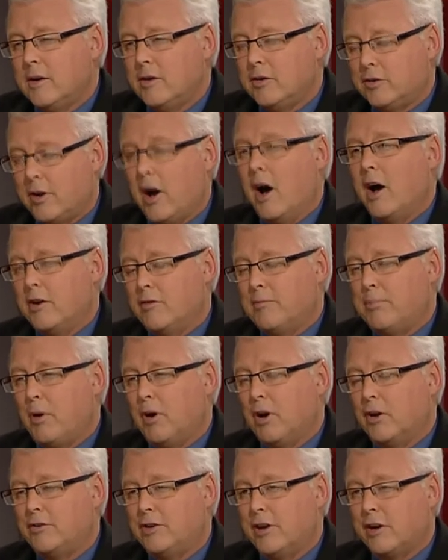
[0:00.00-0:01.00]
side of
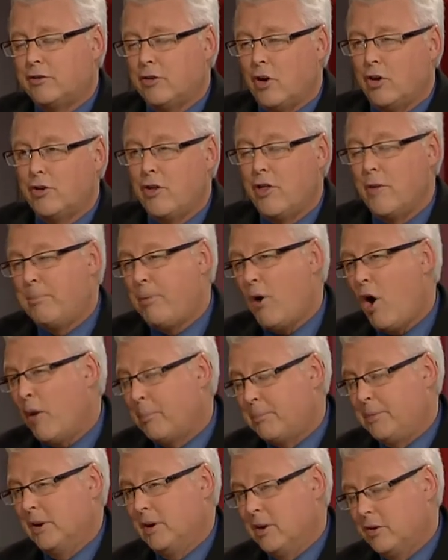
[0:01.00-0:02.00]
politics onto the
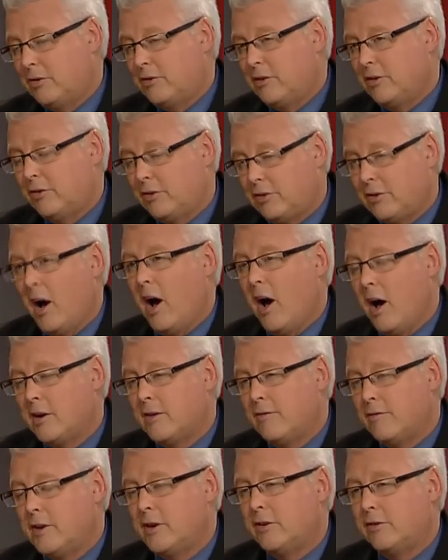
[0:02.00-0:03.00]
populist side
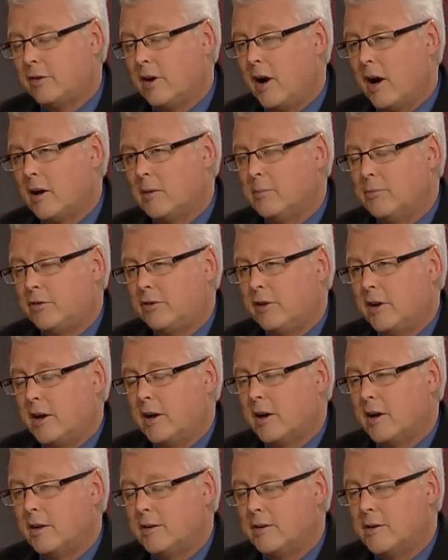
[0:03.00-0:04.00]
of the asylum
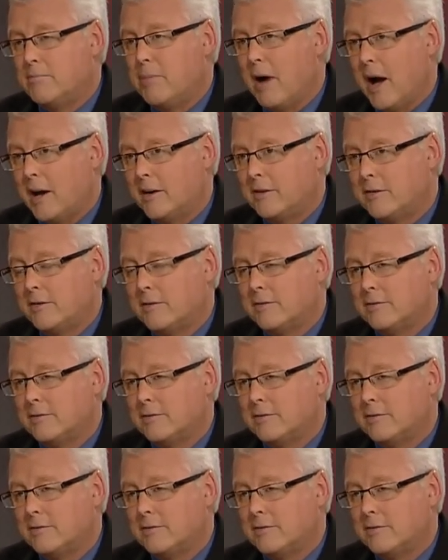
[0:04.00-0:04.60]
seeker debate?